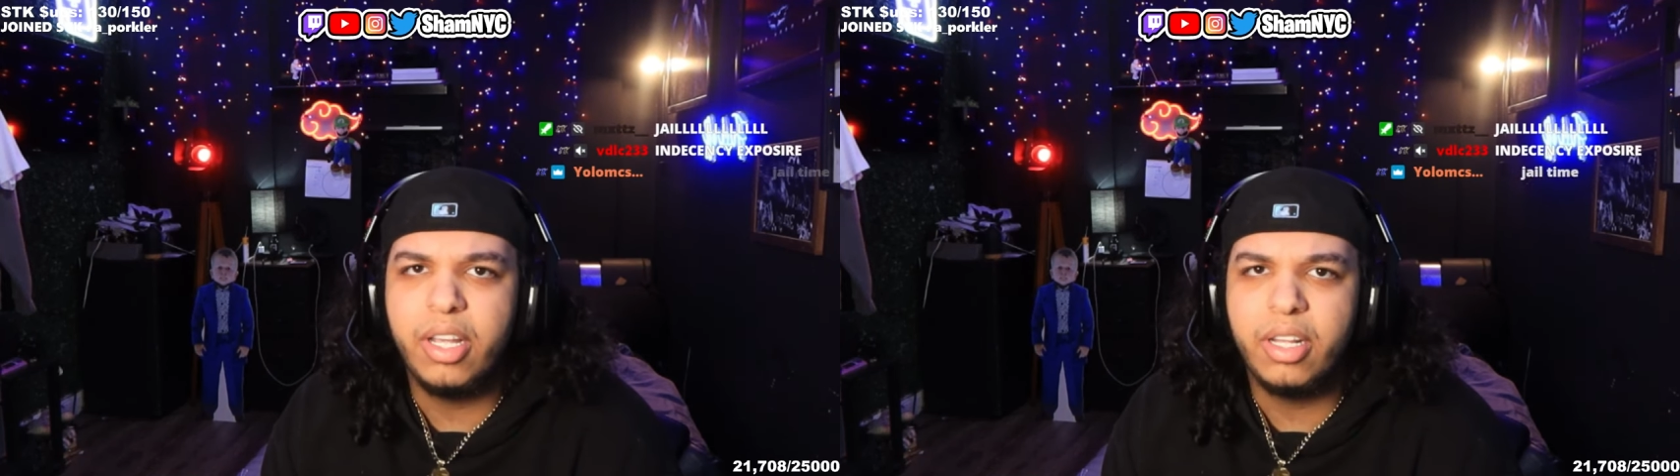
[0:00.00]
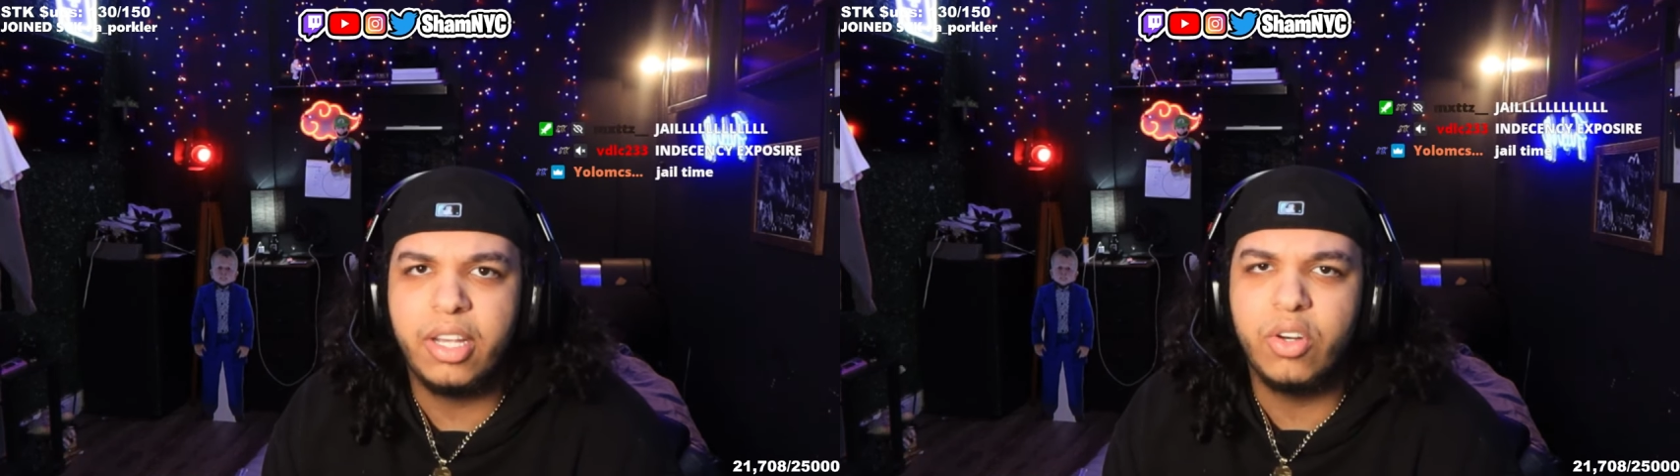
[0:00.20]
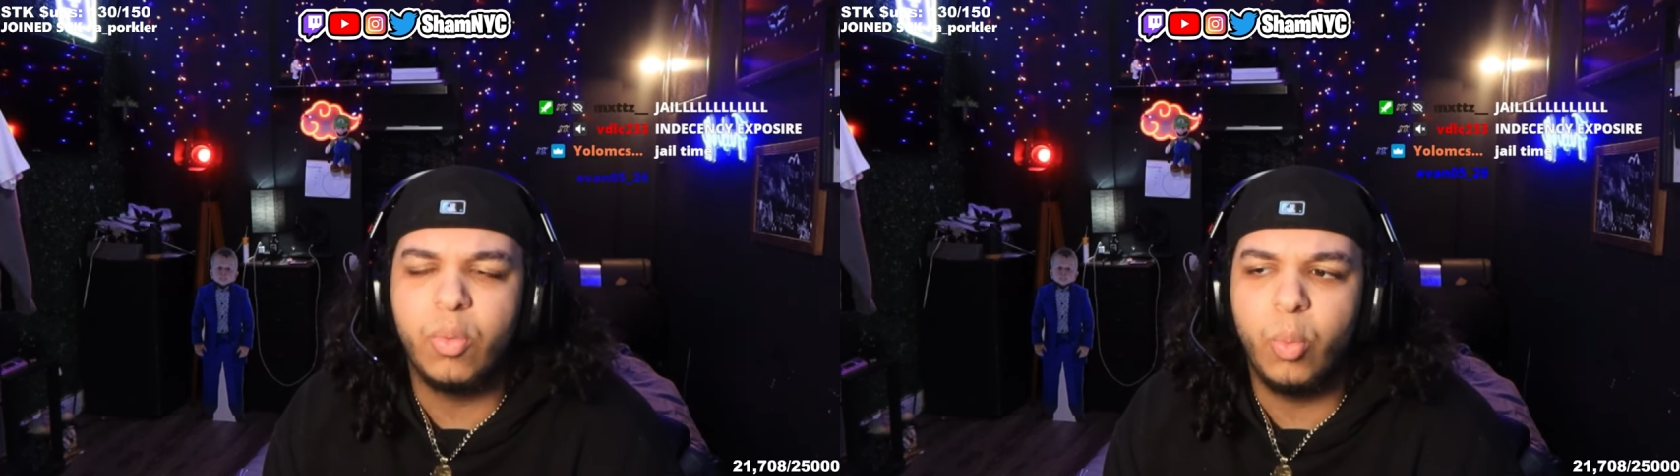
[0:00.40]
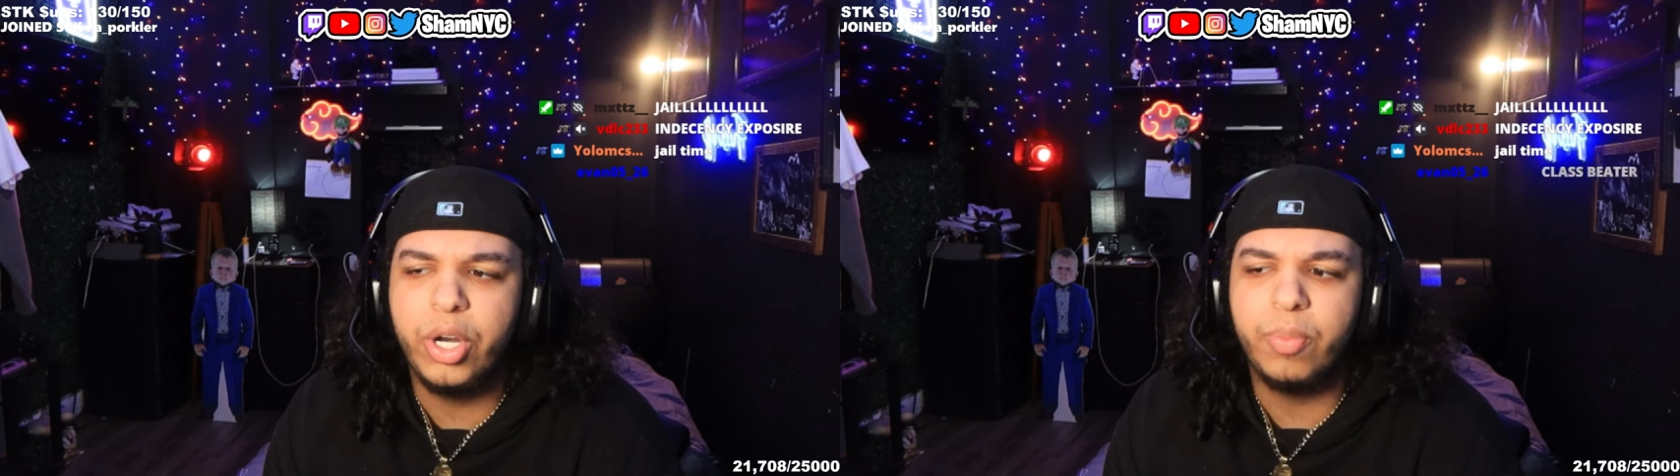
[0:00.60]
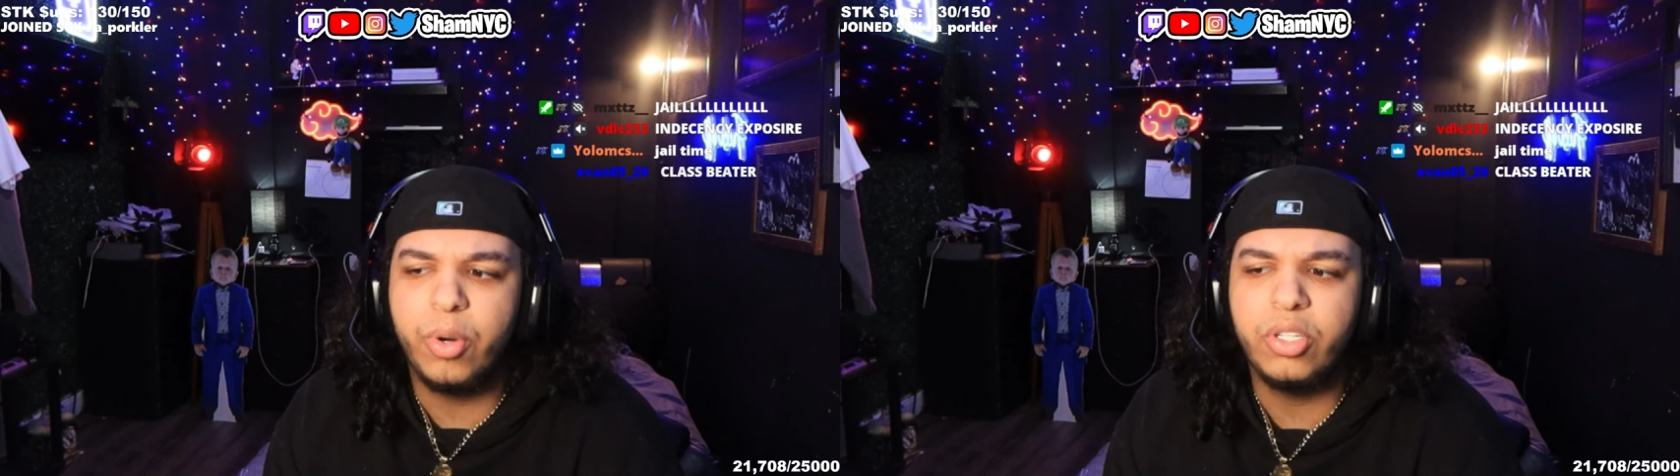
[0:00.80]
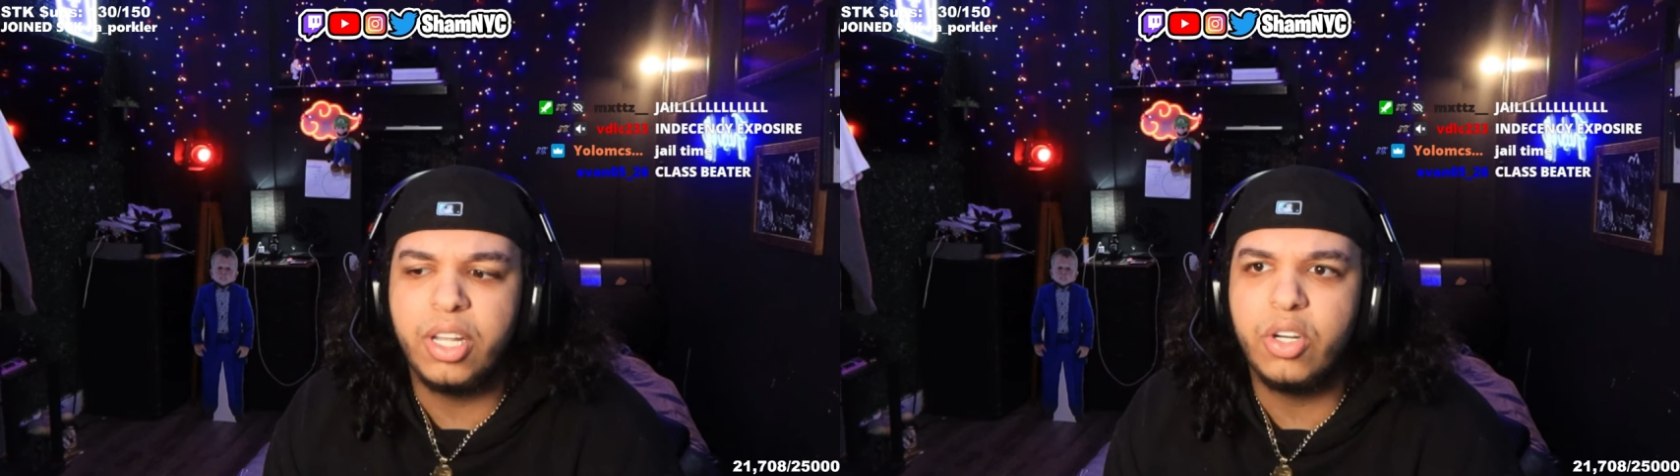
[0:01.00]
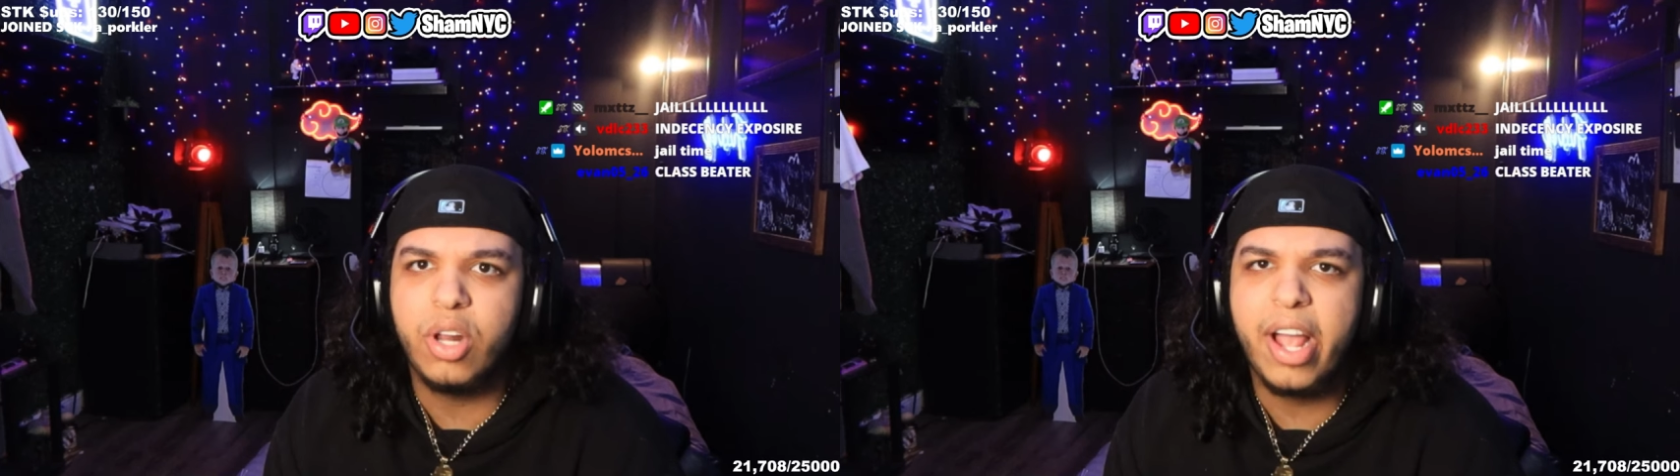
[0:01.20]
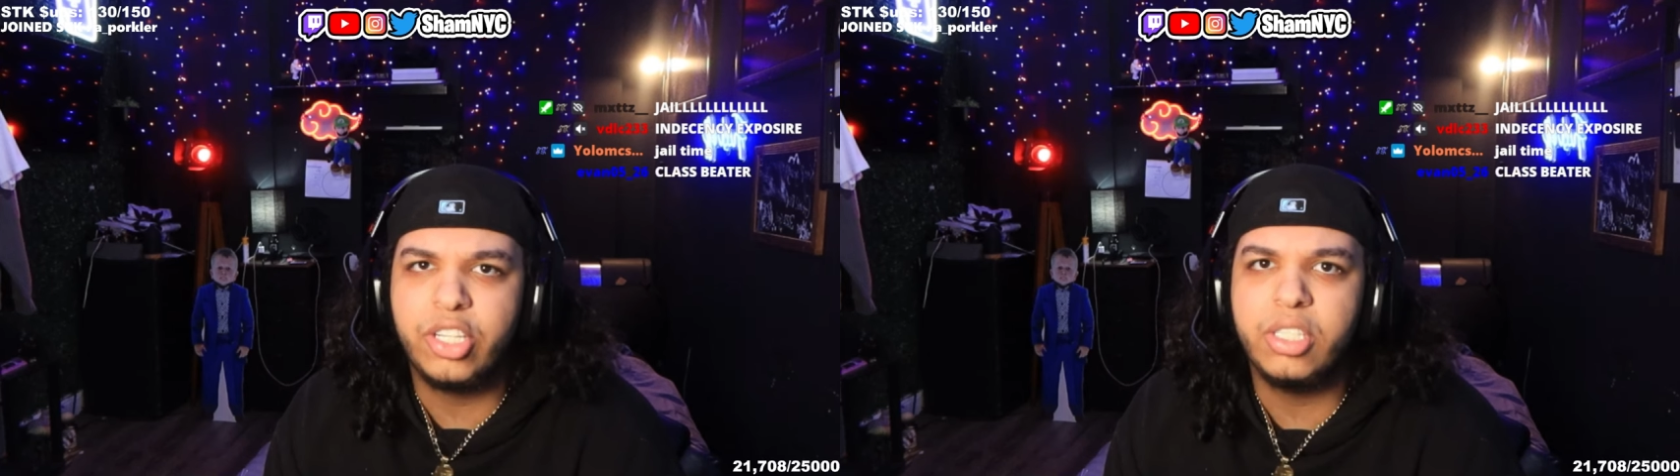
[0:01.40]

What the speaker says: Like, you're a weird person. Like, you're actually,